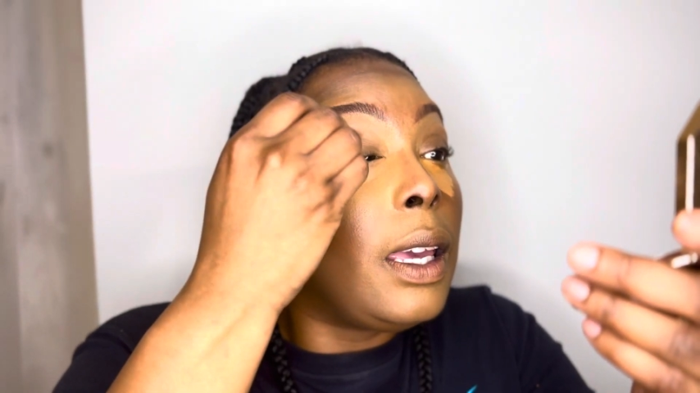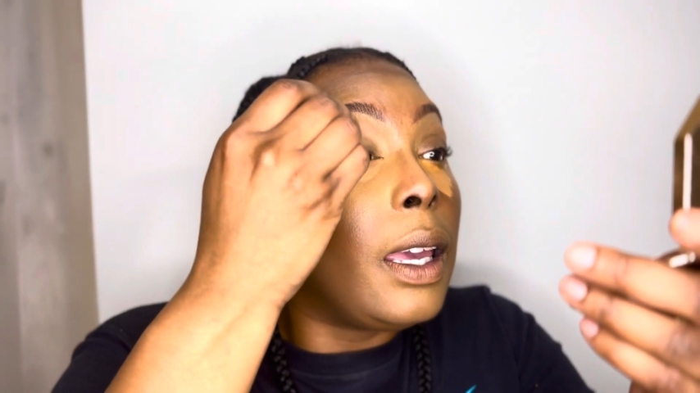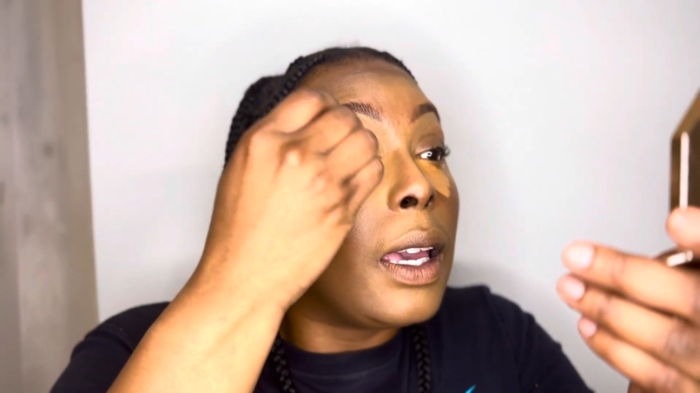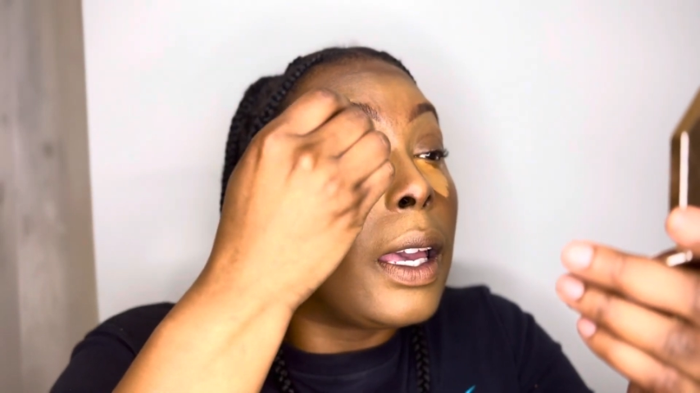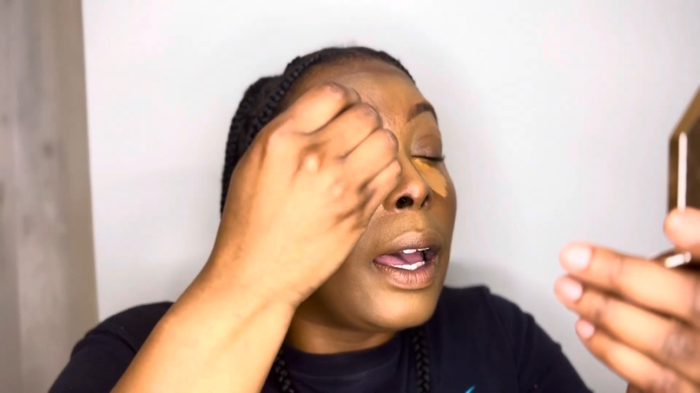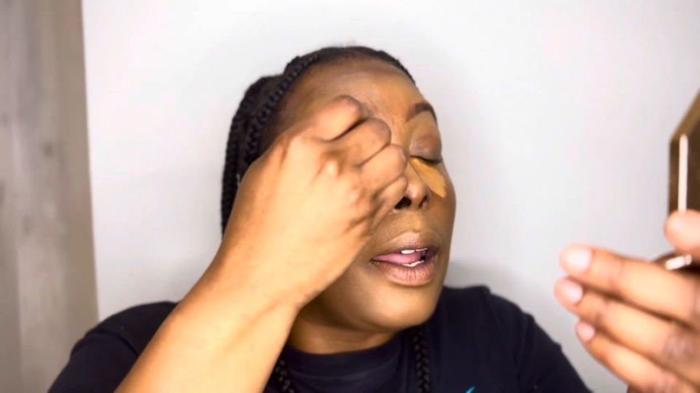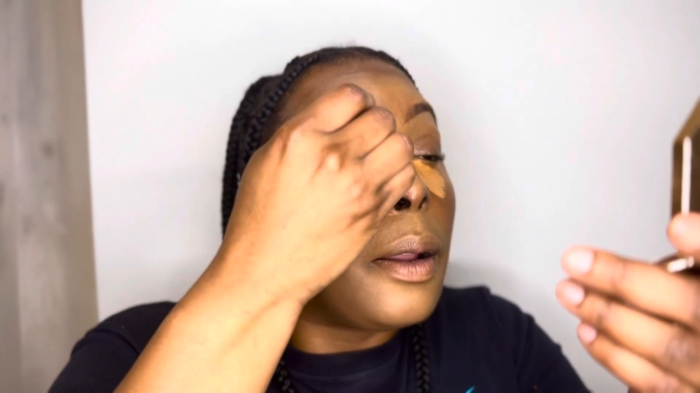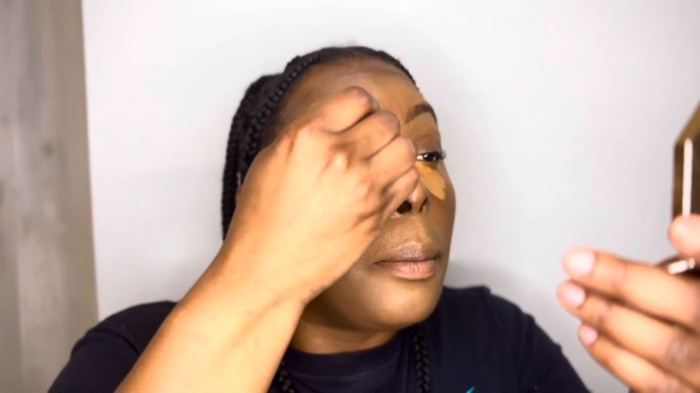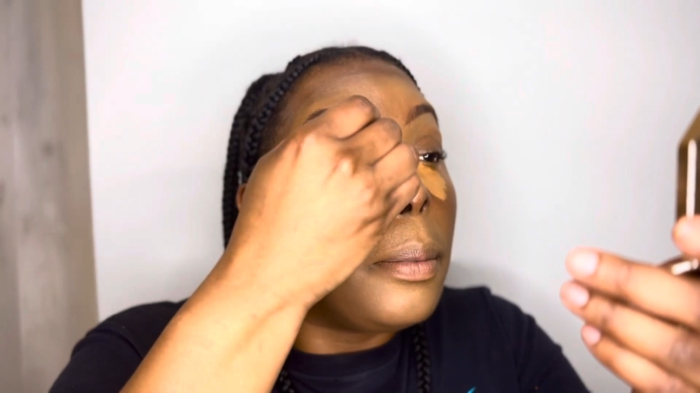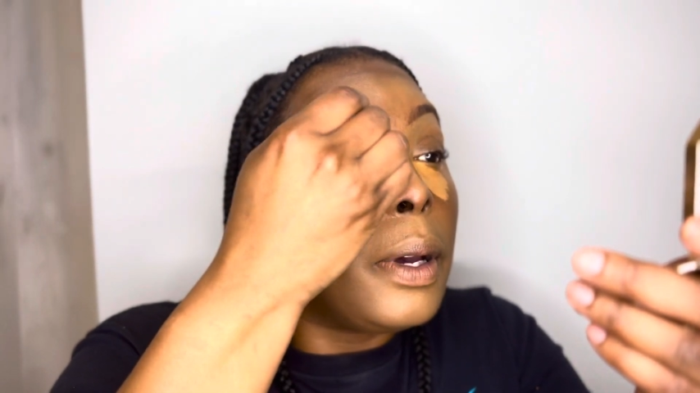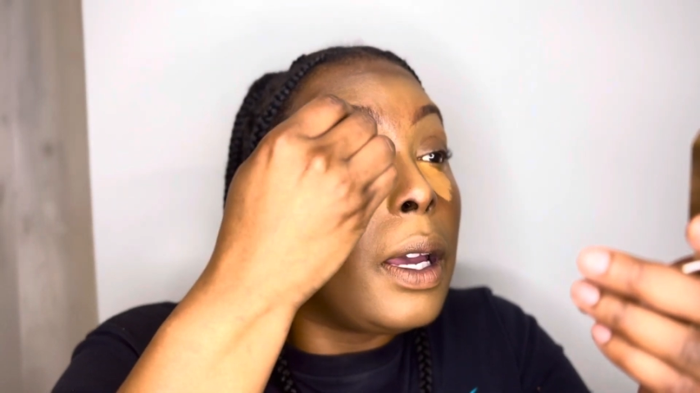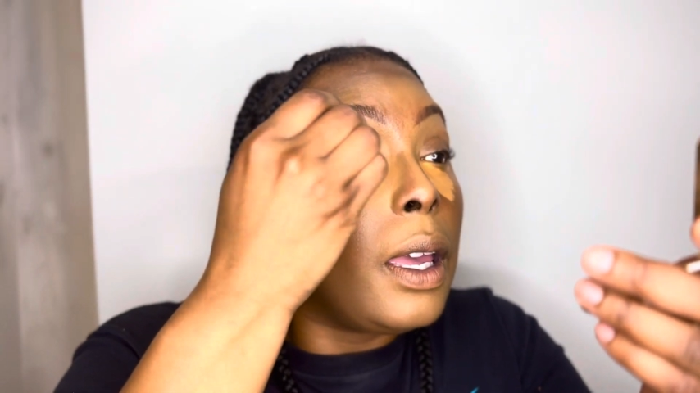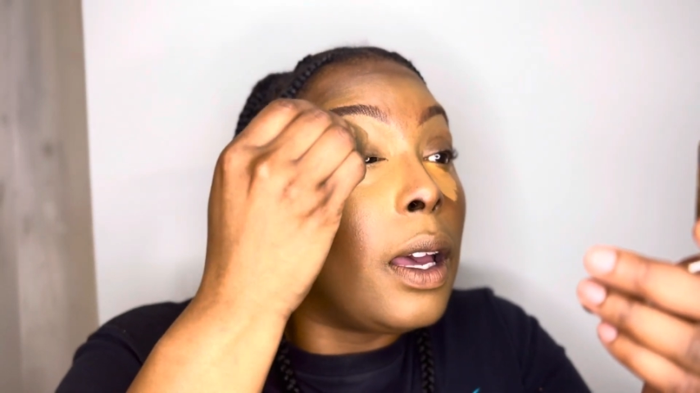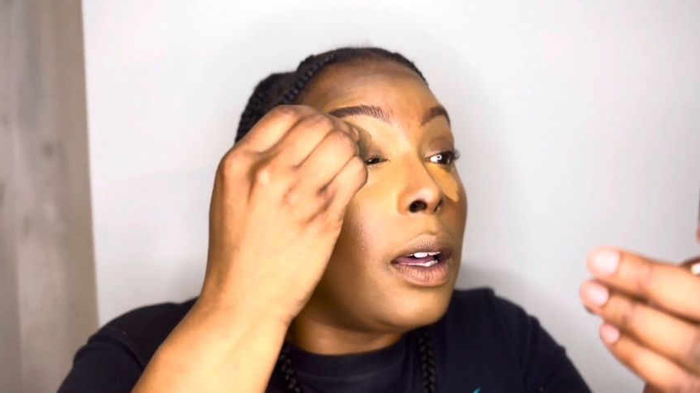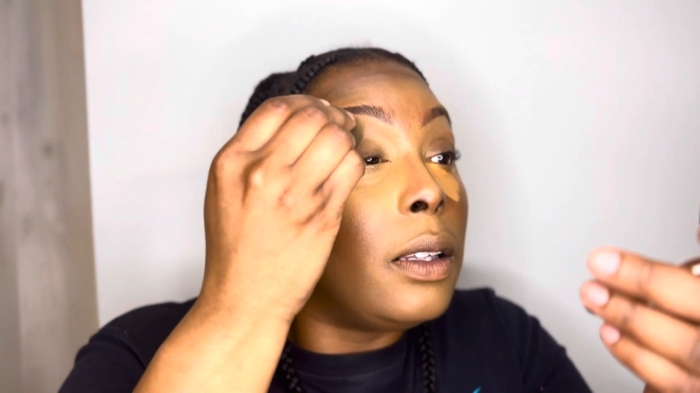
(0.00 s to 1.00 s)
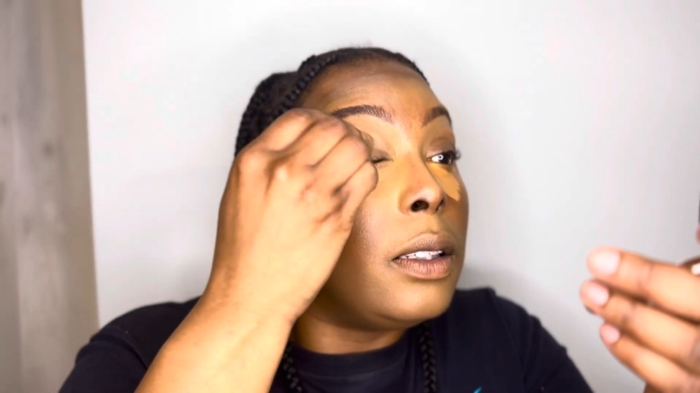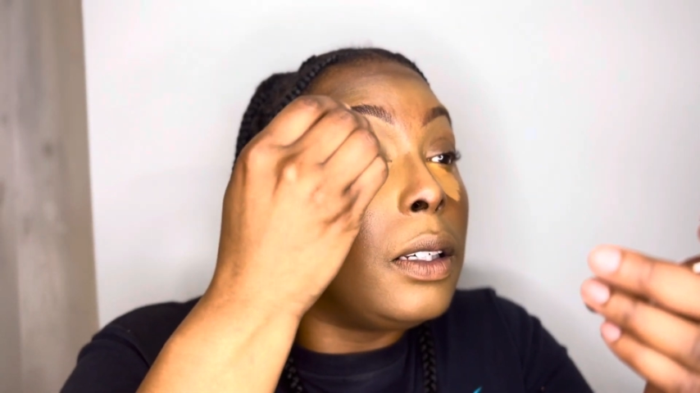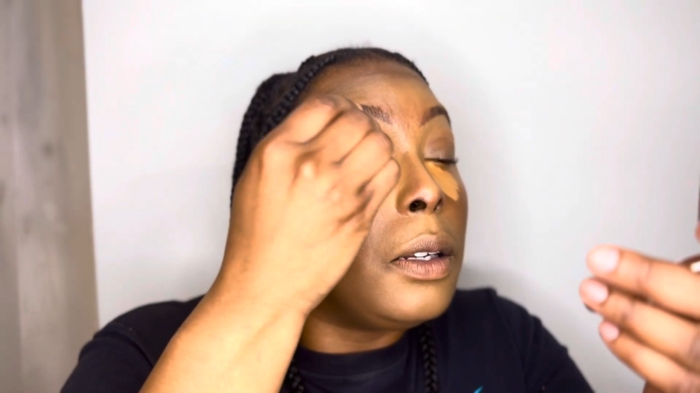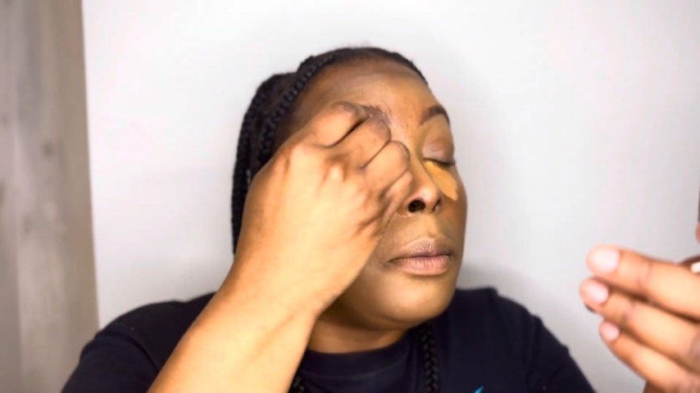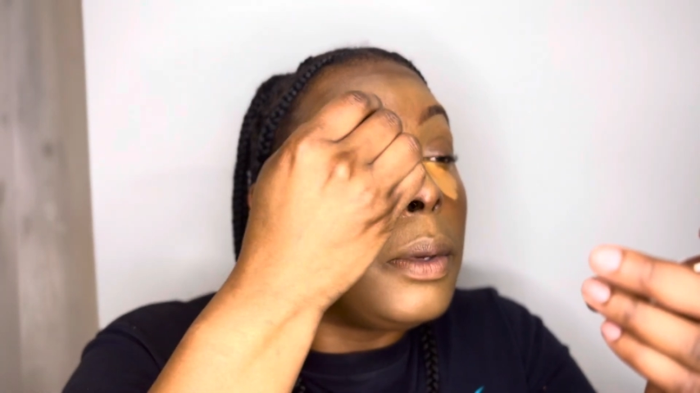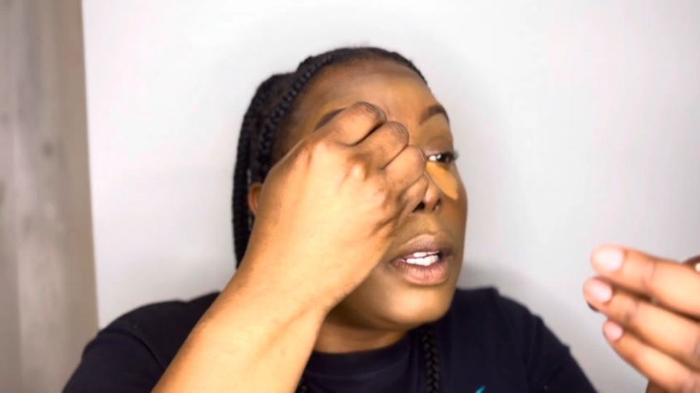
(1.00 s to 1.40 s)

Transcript: and kind of put a little bit